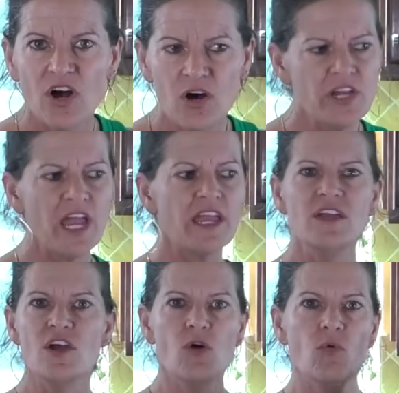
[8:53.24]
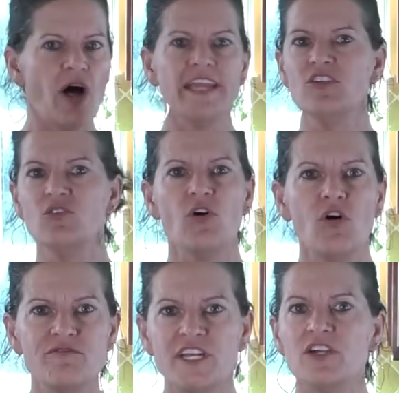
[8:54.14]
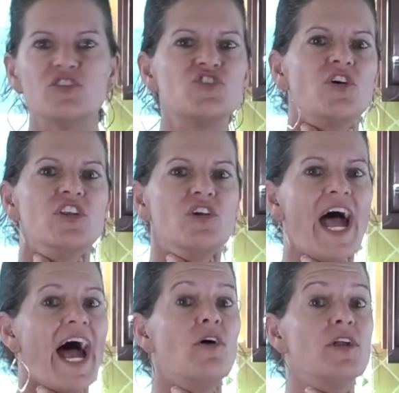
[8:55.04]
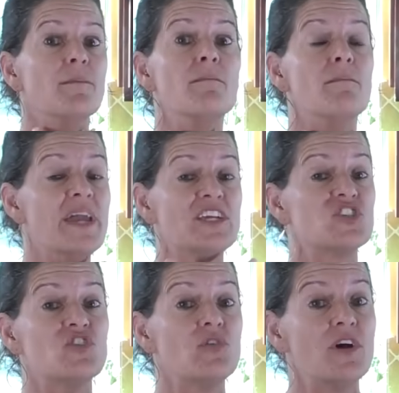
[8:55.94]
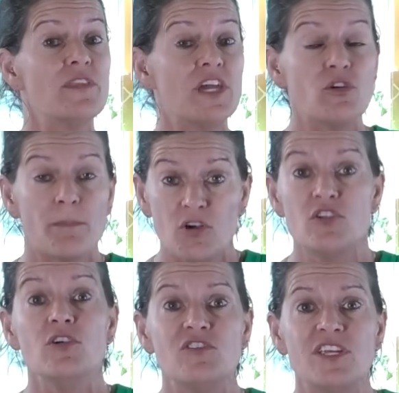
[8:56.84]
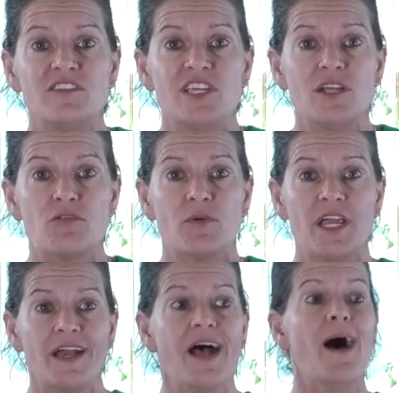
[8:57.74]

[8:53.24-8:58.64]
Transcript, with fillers: Okay, well, I could do a whole video showing you how to make sure that you're producing T3,